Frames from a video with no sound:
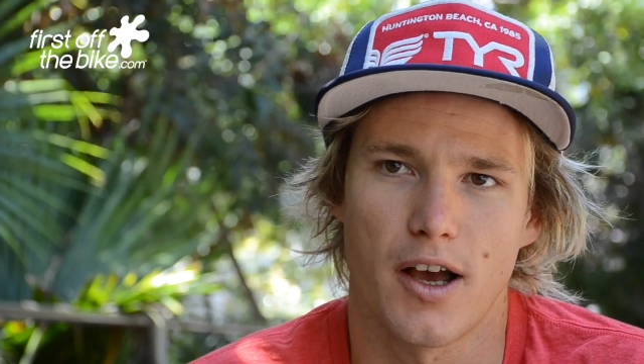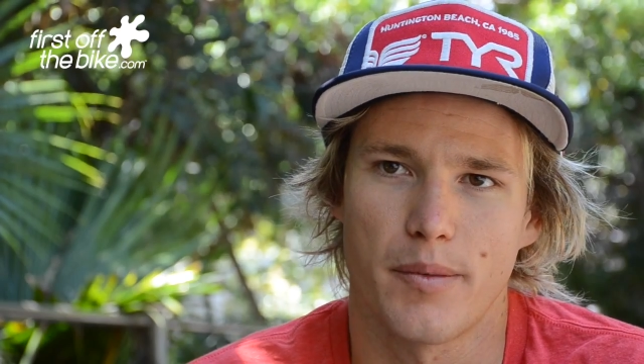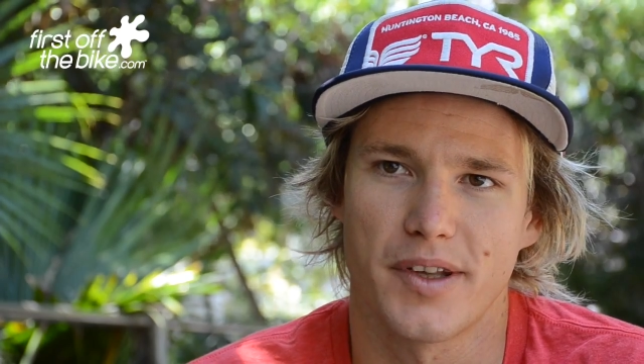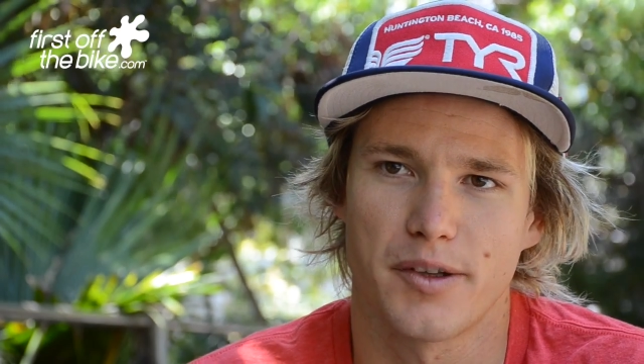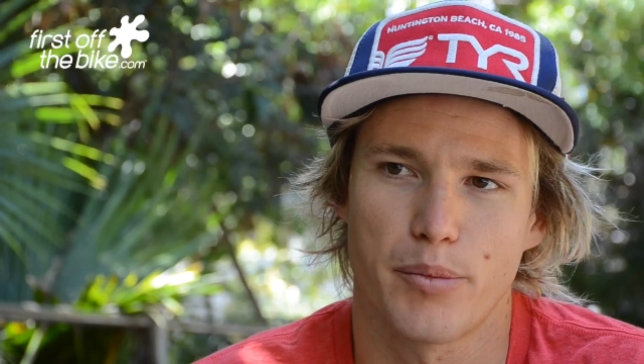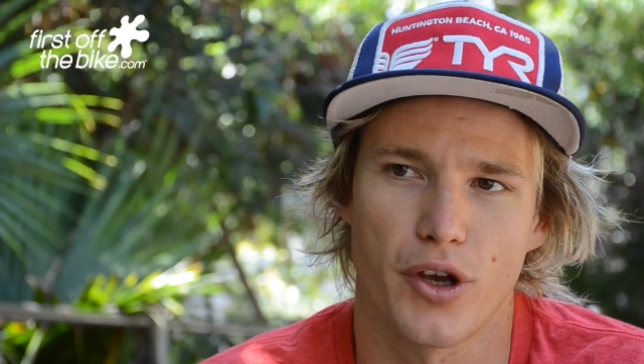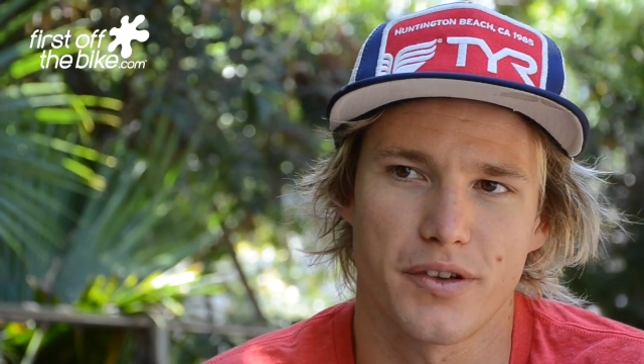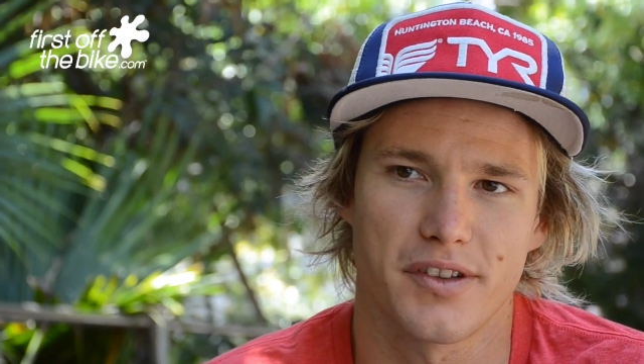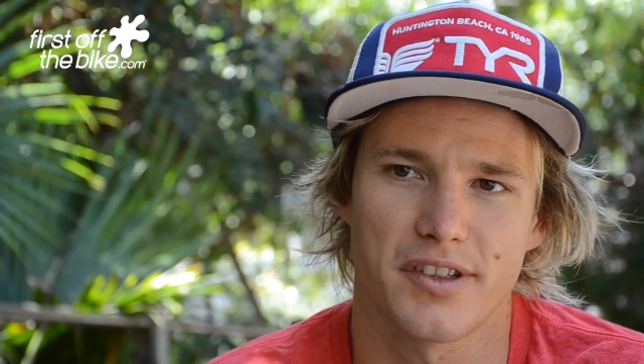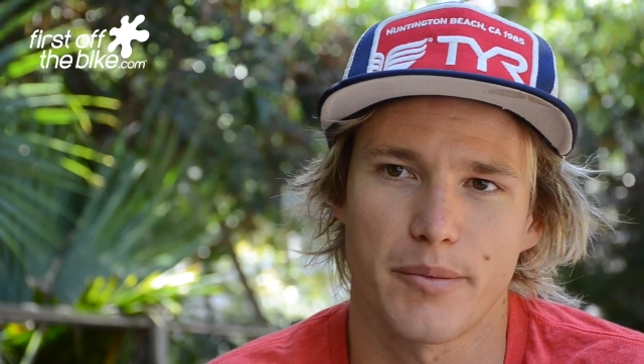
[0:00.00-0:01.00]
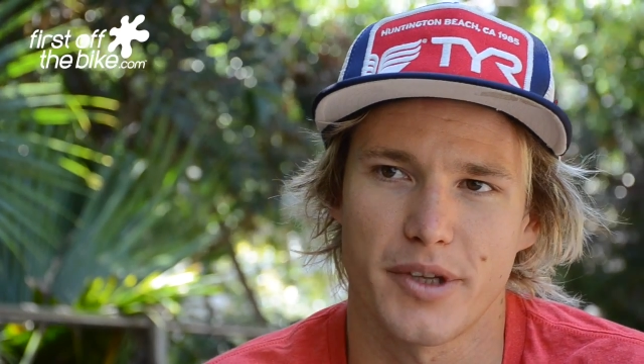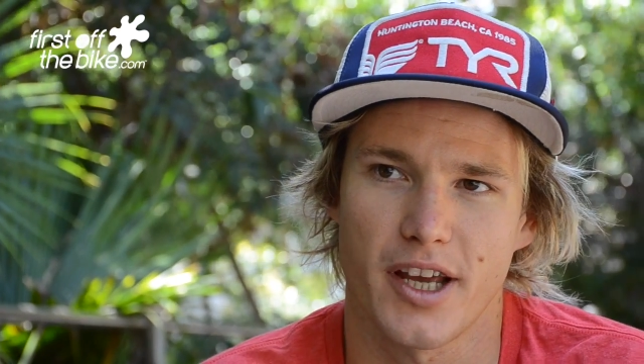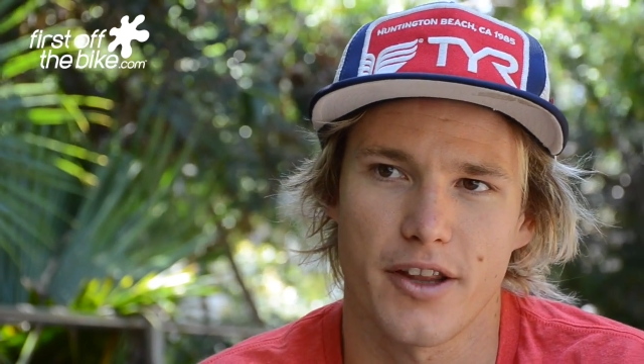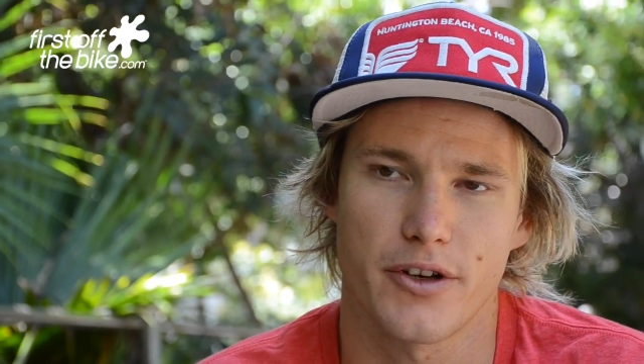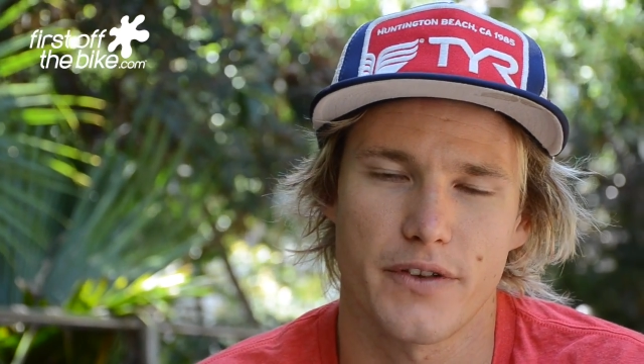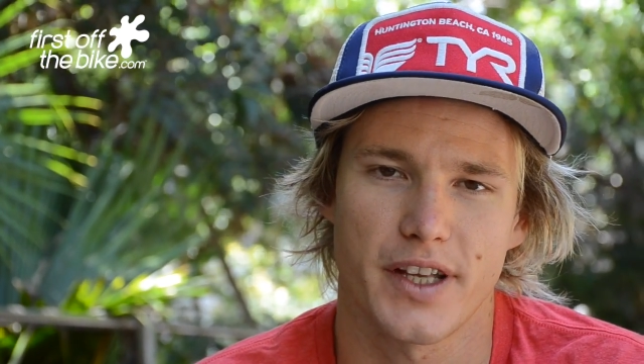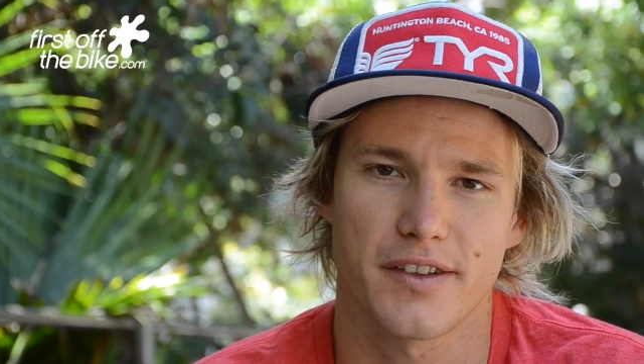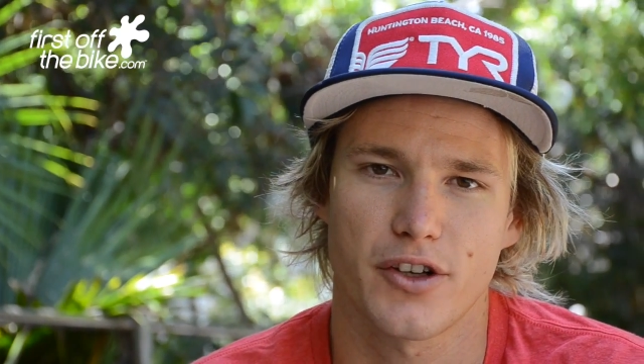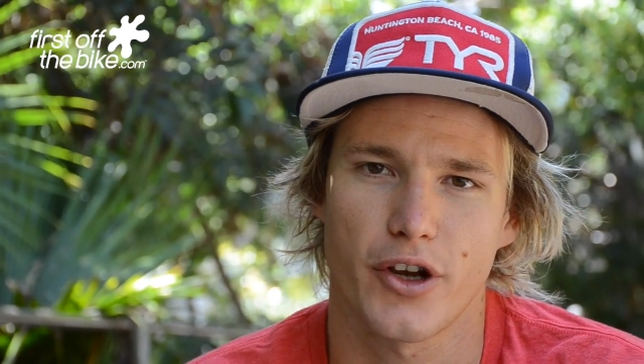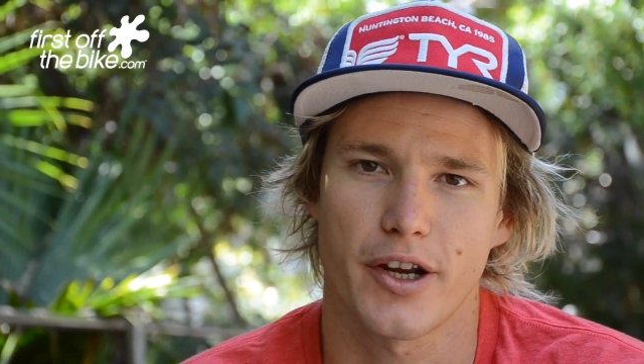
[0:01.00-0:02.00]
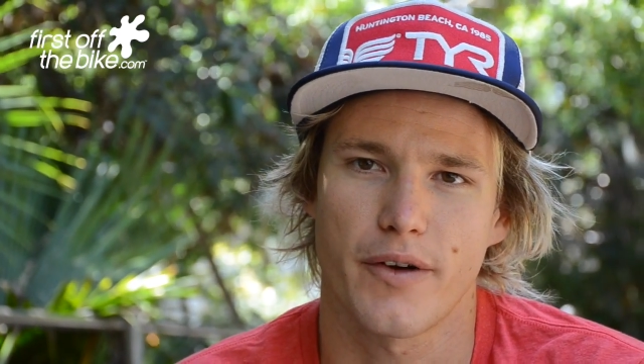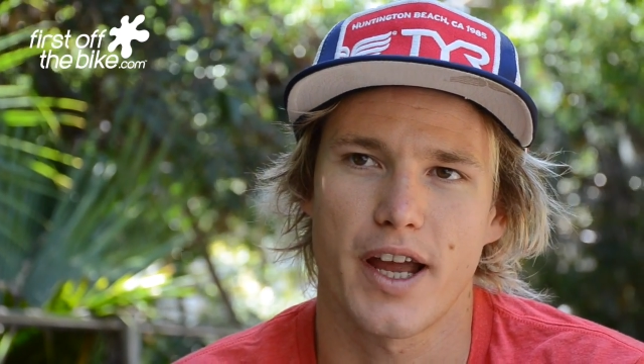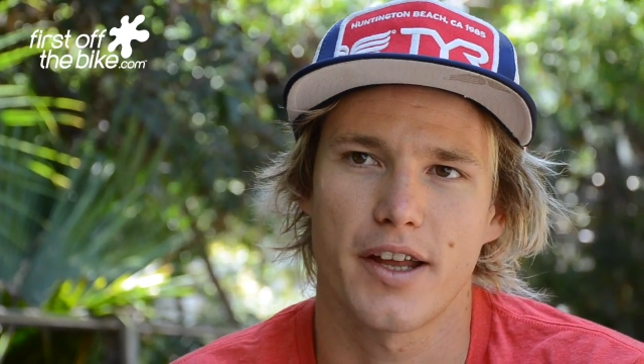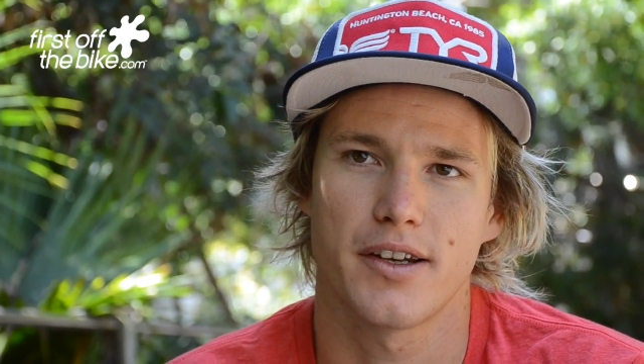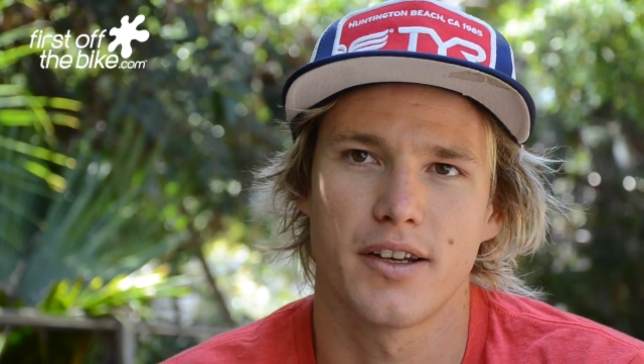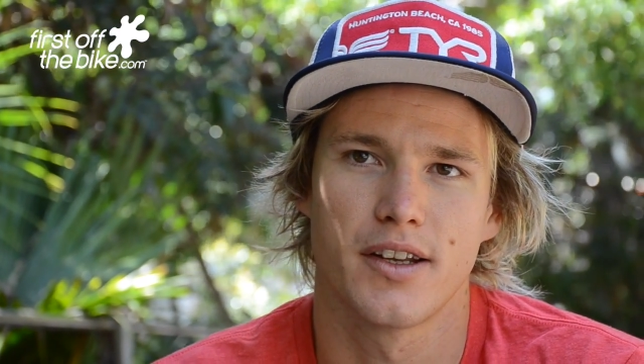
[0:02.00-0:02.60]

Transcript: as opposed to some of the other events going around.